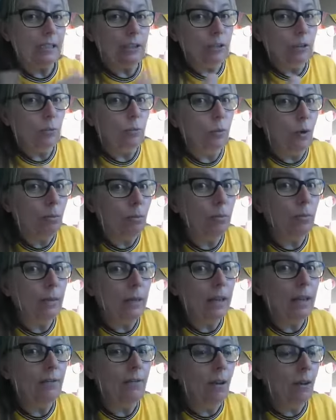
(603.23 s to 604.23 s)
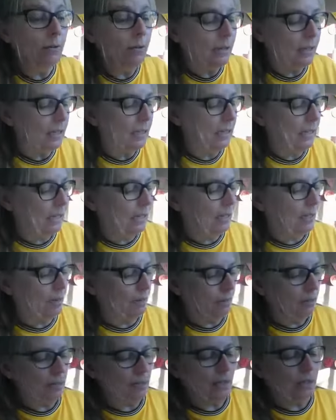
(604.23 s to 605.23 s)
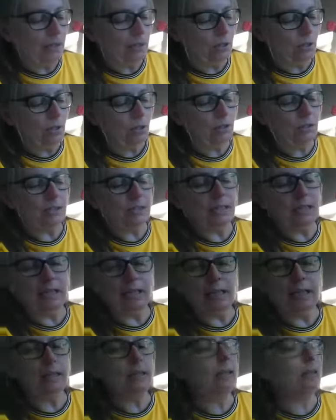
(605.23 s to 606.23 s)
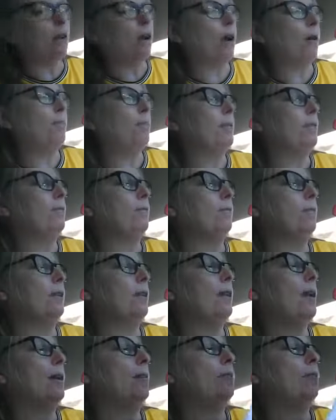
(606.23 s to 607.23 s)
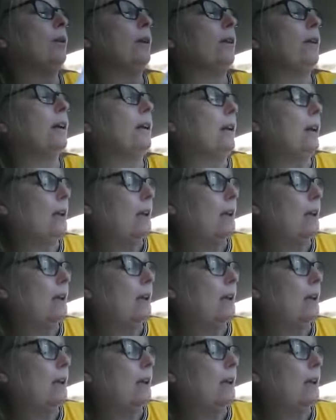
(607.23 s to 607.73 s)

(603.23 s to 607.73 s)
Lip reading: You probably have already seen them because as you can see, this copy from the library